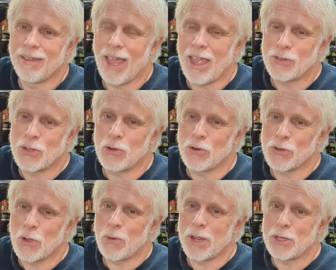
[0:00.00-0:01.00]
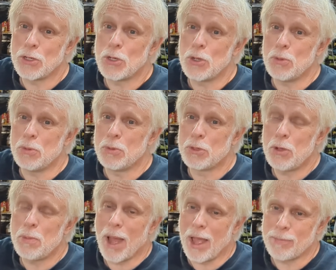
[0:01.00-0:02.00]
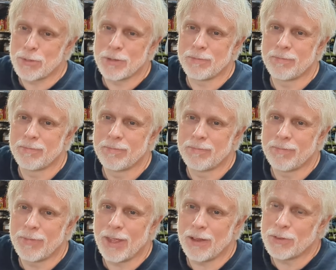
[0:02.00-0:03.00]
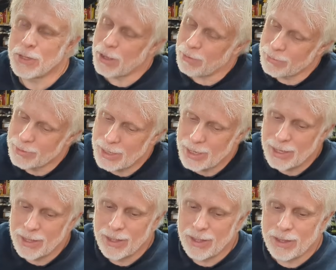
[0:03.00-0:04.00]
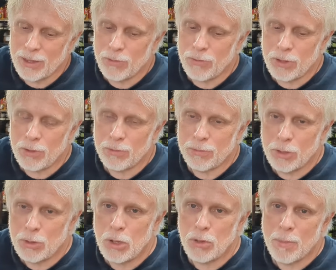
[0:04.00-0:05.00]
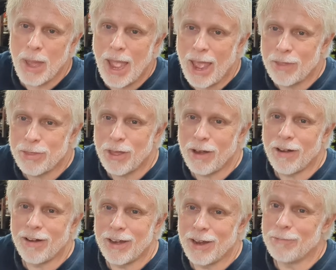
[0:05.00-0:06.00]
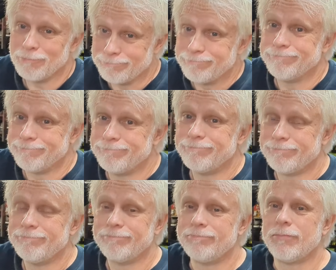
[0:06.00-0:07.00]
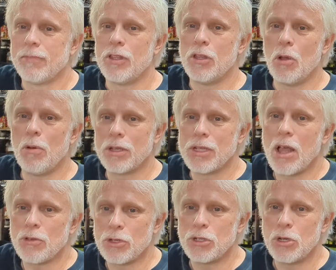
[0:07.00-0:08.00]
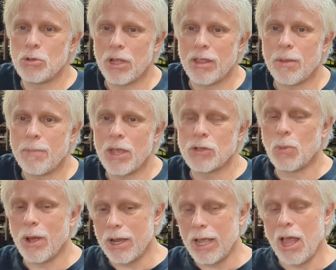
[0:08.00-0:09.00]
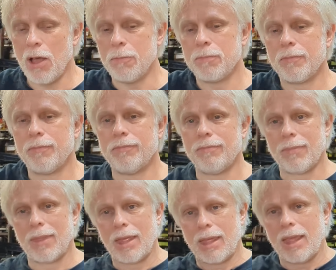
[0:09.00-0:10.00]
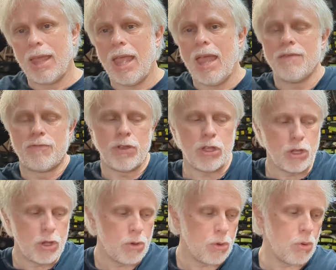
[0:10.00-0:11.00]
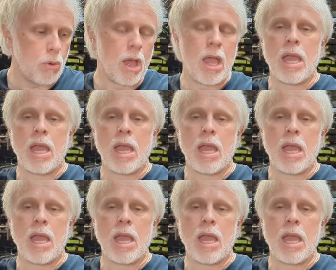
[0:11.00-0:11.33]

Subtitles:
8 cylinders going into two pipes. So you do the math there. Dual exhaust is usually the best way to go. If you,